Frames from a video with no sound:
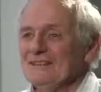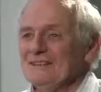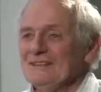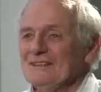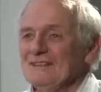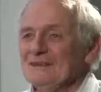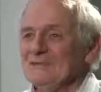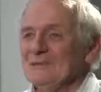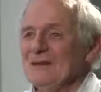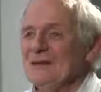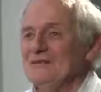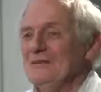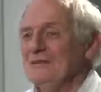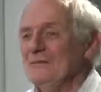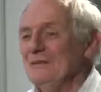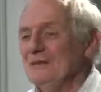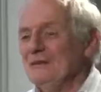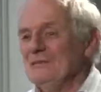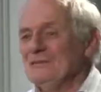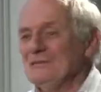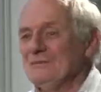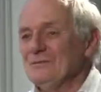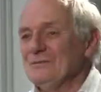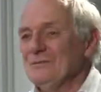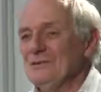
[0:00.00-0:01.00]
Some have a
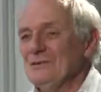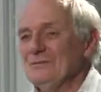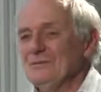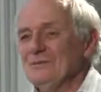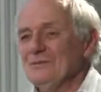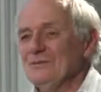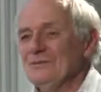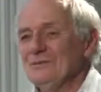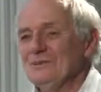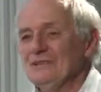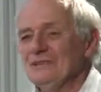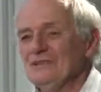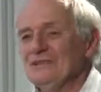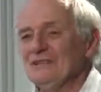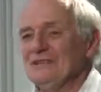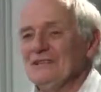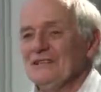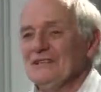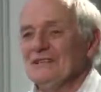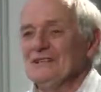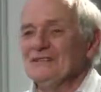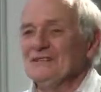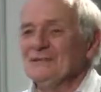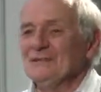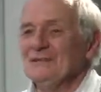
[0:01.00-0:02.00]
major problem, which is
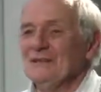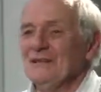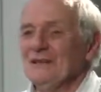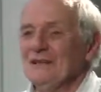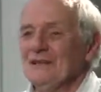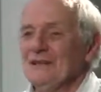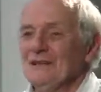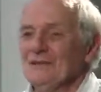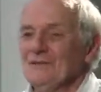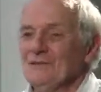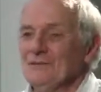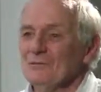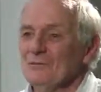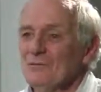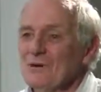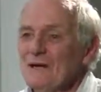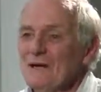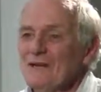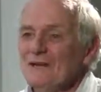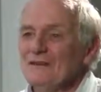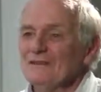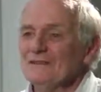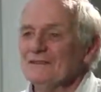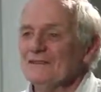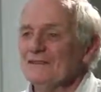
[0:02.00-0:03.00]
actually being
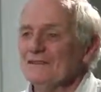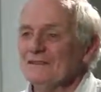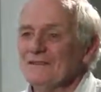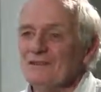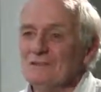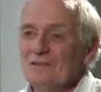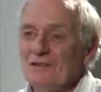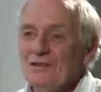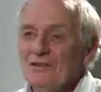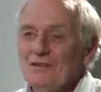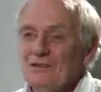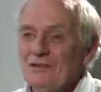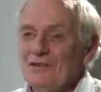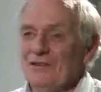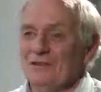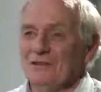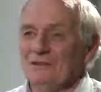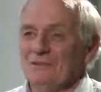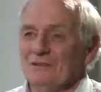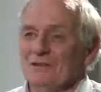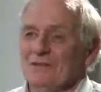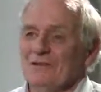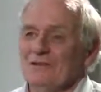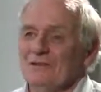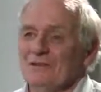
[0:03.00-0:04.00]
overweight. Some are
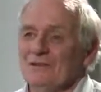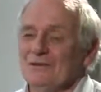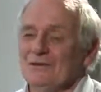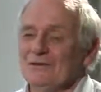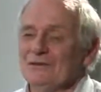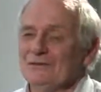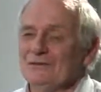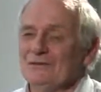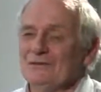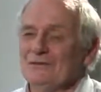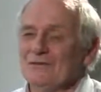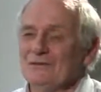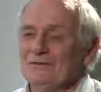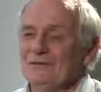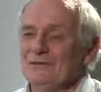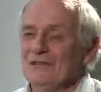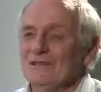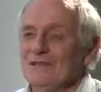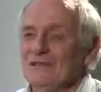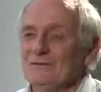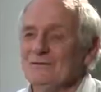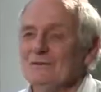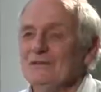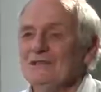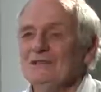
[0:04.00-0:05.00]
thin, but they also have
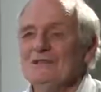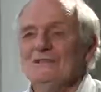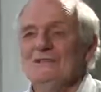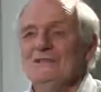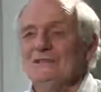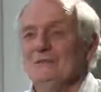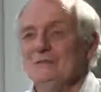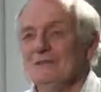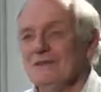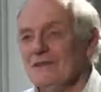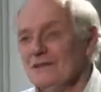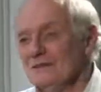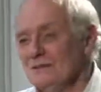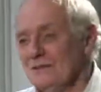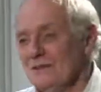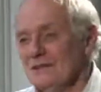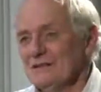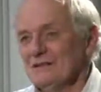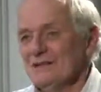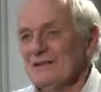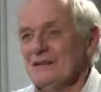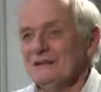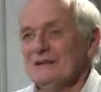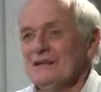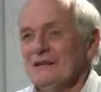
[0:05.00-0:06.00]
diabetes, but they
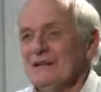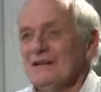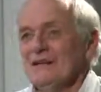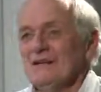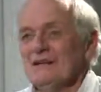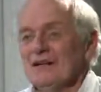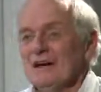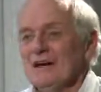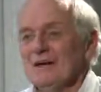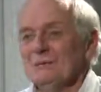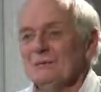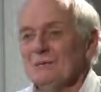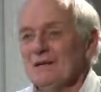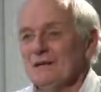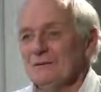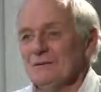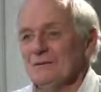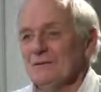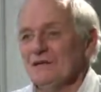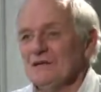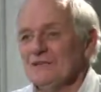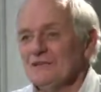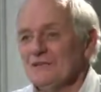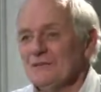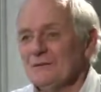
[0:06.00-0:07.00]
might have high blood
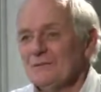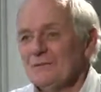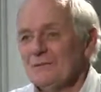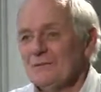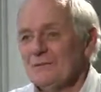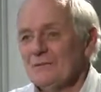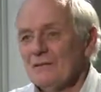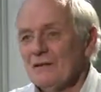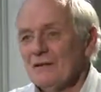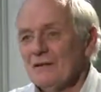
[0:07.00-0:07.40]
pressure.